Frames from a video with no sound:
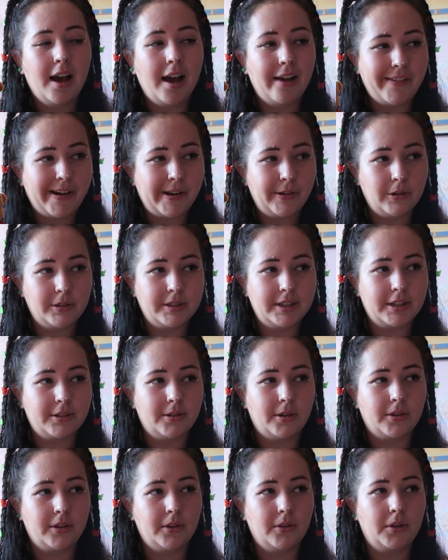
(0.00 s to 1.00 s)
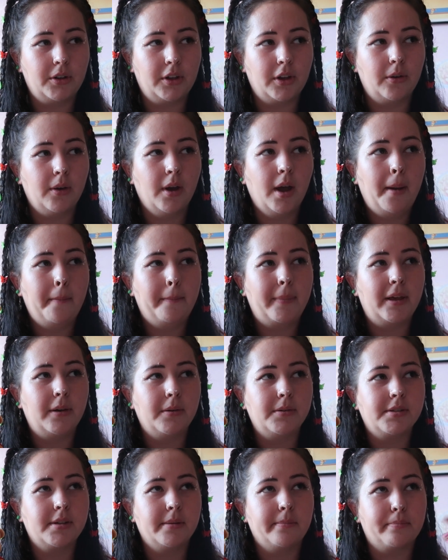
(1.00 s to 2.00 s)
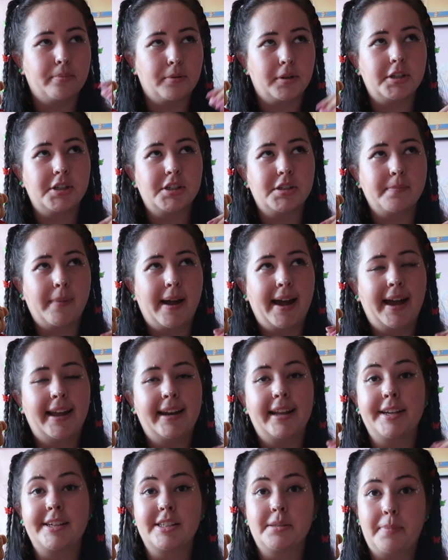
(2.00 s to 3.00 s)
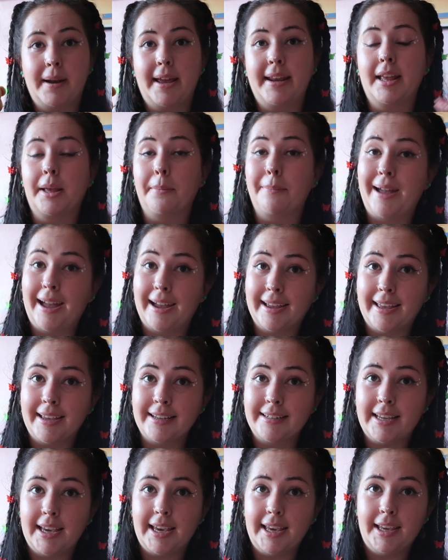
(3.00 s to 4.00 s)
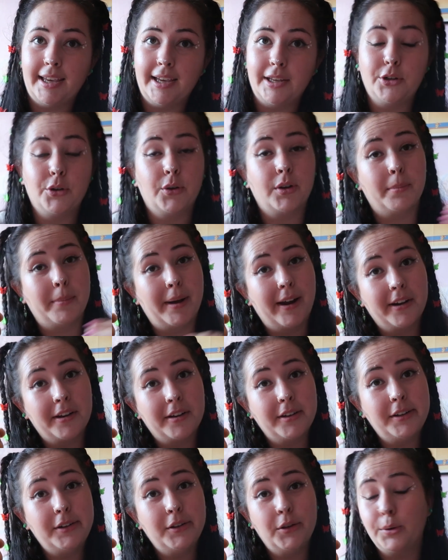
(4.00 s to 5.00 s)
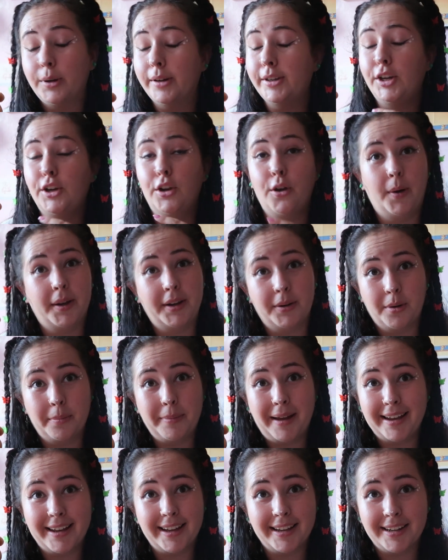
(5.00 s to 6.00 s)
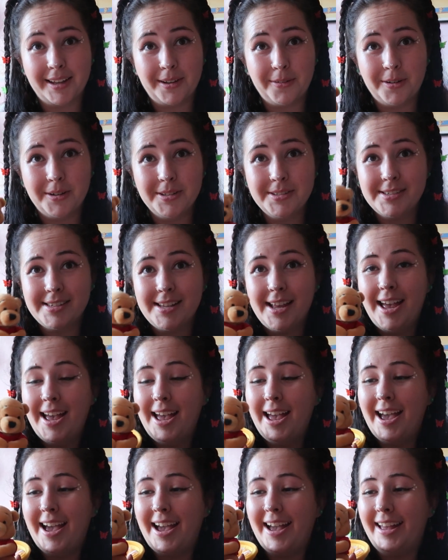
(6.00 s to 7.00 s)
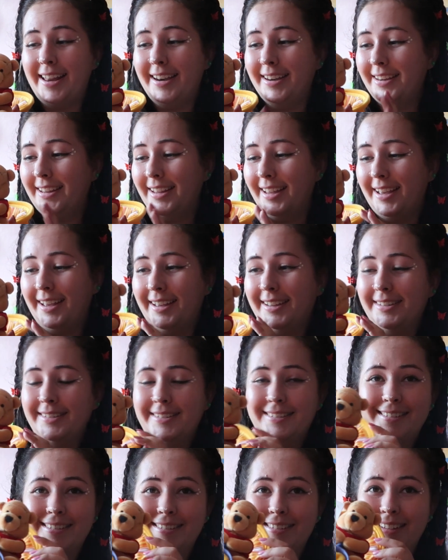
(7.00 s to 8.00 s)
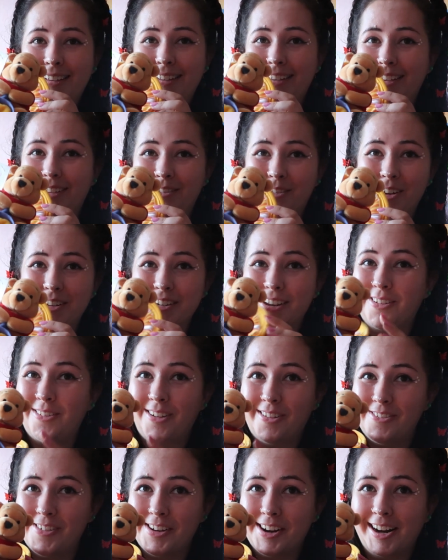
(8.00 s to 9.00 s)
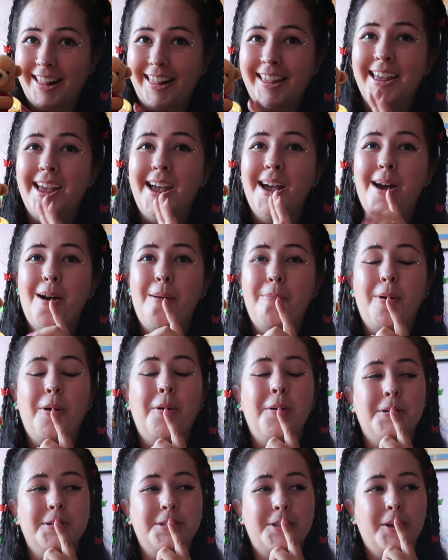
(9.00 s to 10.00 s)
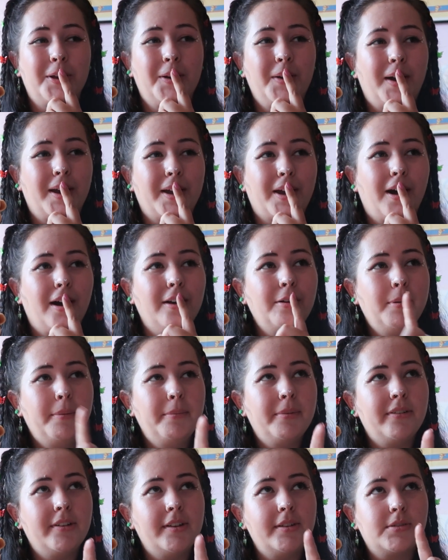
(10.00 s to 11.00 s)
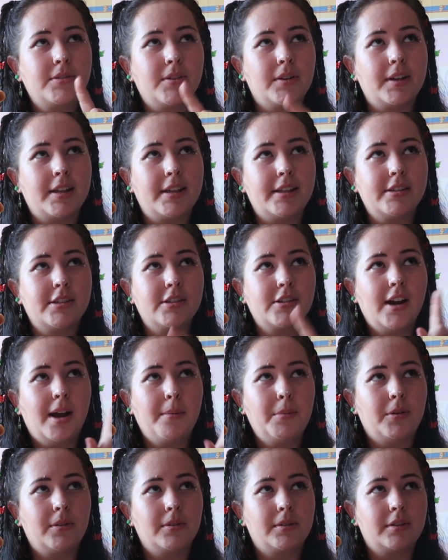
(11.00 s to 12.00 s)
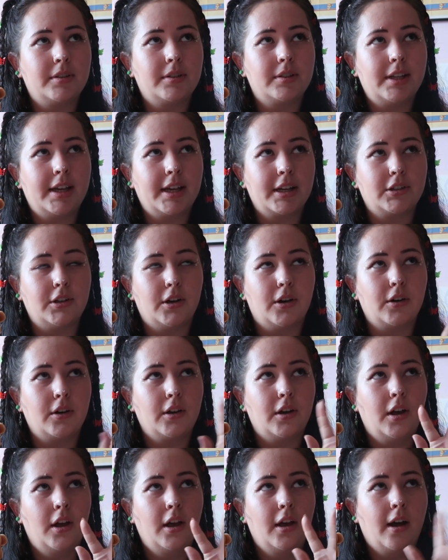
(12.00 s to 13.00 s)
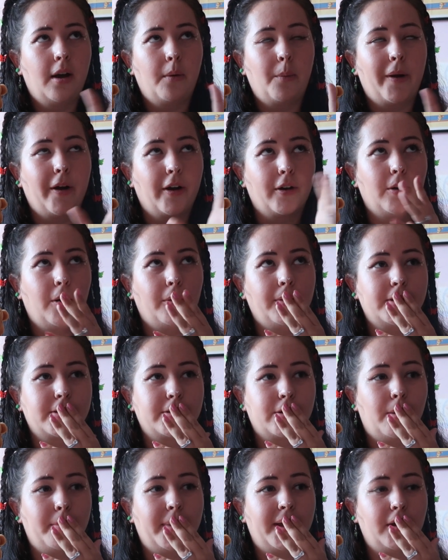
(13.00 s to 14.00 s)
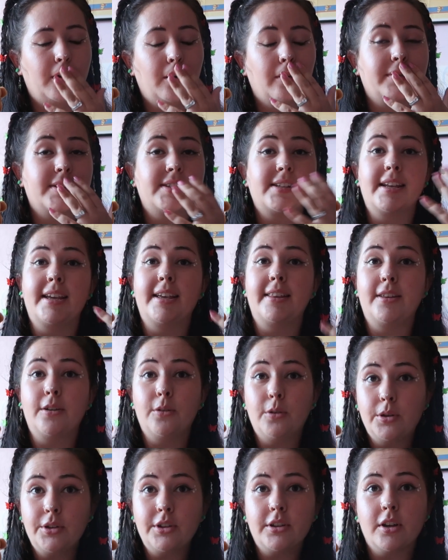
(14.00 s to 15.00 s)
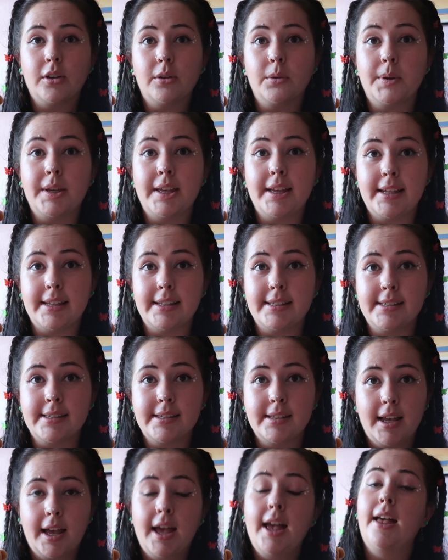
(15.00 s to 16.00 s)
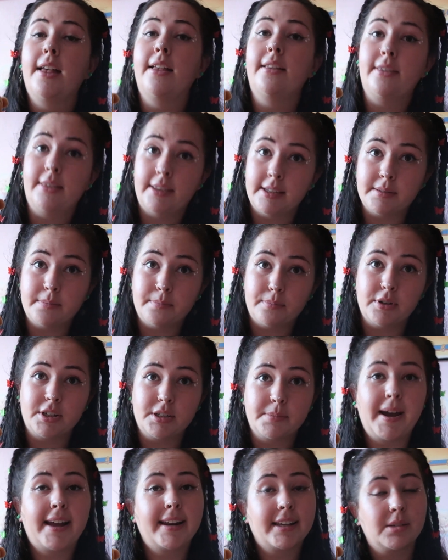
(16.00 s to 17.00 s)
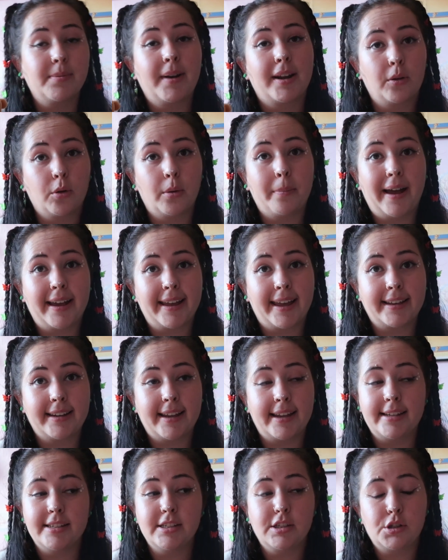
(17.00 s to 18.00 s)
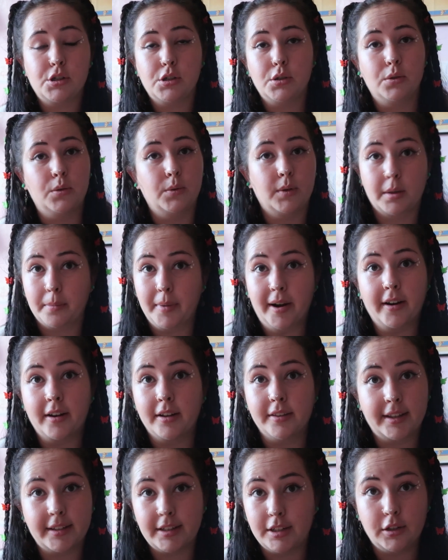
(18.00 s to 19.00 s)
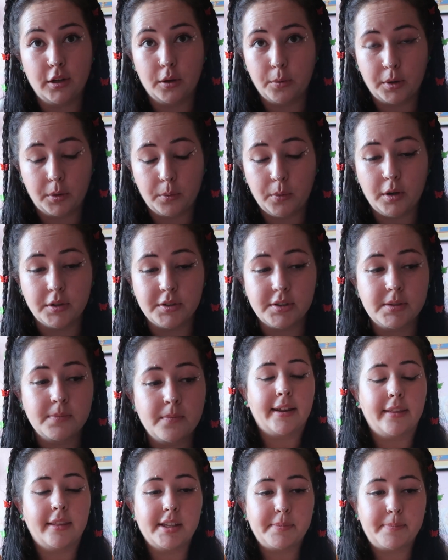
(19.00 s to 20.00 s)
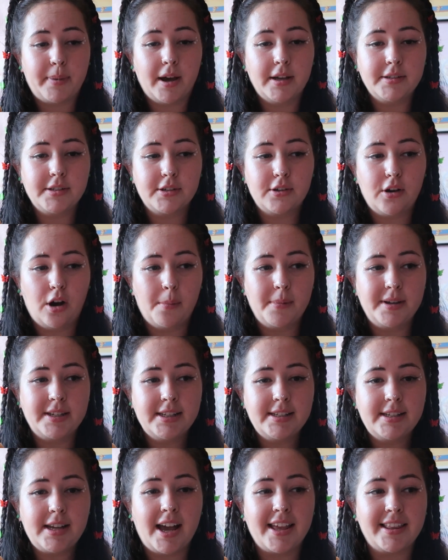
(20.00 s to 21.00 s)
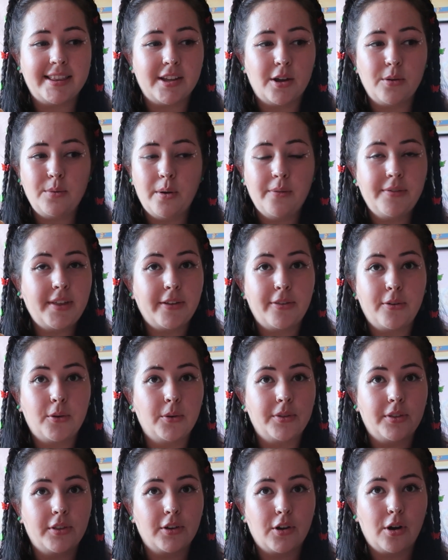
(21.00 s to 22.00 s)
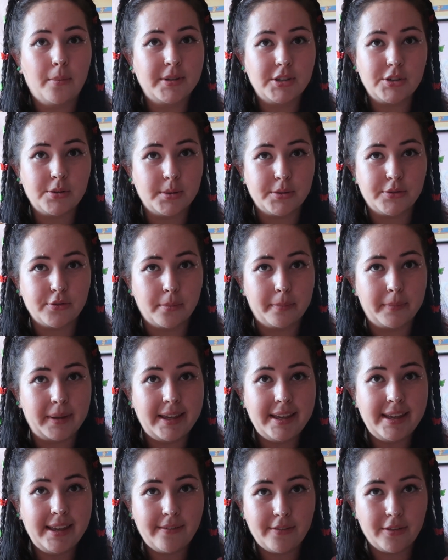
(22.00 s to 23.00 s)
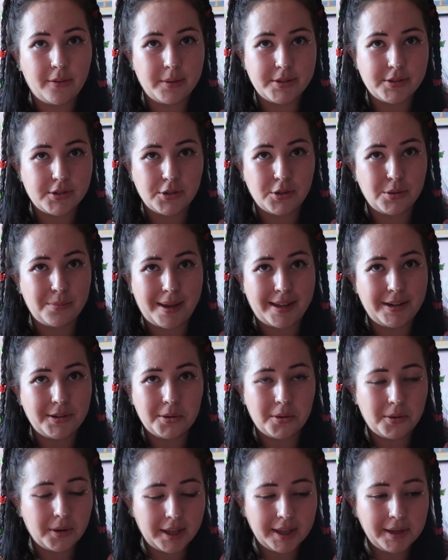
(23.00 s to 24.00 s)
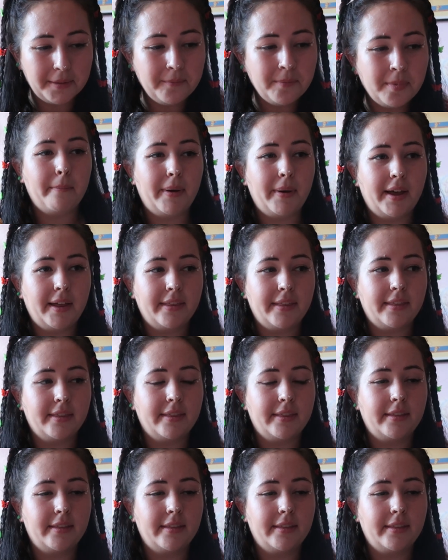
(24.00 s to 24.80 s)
I found it on TikTok, the audio, but it was a British man explaining Pancake Day to an American who had no idea what Pancake Day was, and yeah, it worked out quite funnily. But also, I can't remember if it was on Instagram or TikTok where I got this comment. Obviously, the audio is this British man explaining what Pancake Day is to an American that didn't know what it was. And this person commented, I don't know if they thought that the commentary was from me, even though it's two men talking, but